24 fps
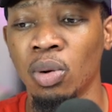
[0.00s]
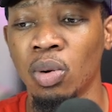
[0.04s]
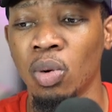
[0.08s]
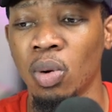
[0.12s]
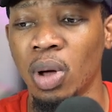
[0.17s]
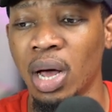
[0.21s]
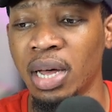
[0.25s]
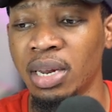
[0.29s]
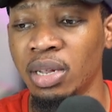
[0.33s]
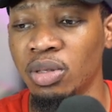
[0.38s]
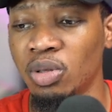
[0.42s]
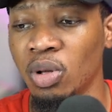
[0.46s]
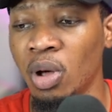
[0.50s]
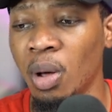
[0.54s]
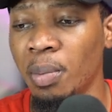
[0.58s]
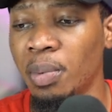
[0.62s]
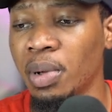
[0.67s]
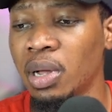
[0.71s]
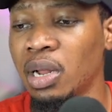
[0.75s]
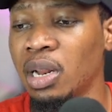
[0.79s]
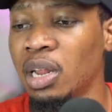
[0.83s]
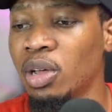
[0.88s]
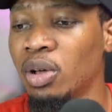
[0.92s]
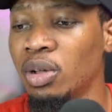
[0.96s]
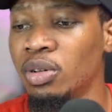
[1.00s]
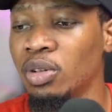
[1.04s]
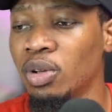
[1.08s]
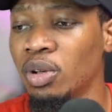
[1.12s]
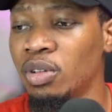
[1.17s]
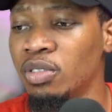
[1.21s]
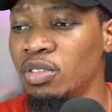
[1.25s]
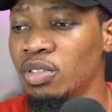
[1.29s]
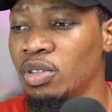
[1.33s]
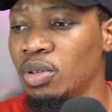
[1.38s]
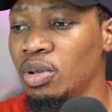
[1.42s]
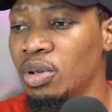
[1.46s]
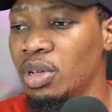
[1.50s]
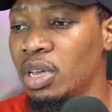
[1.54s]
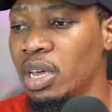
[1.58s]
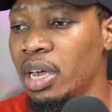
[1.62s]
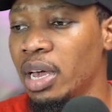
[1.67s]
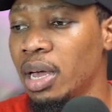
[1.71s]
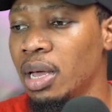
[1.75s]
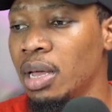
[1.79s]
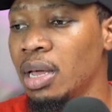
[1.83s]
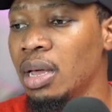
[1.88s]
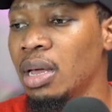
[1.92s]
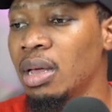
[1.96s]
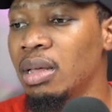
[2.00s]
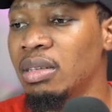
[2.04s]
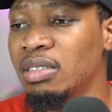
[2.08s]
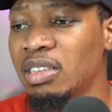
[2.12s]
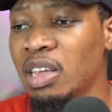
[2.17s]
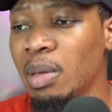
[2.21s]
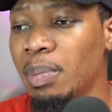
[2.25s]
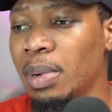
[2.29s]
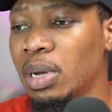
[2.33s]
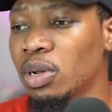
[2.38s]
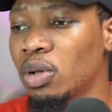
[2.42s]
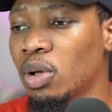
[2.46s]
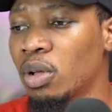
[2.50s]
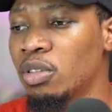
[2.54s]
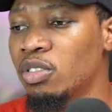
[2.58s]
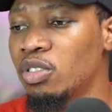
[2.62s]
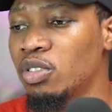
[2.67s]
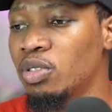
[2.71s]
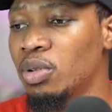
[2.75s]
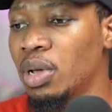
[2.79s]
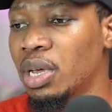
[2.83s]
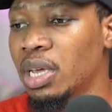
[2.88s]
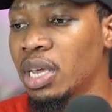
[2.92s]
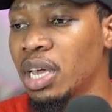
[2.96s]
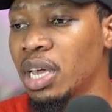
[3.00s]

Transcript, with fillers: logo, add it up. Click on continue here, skip and continue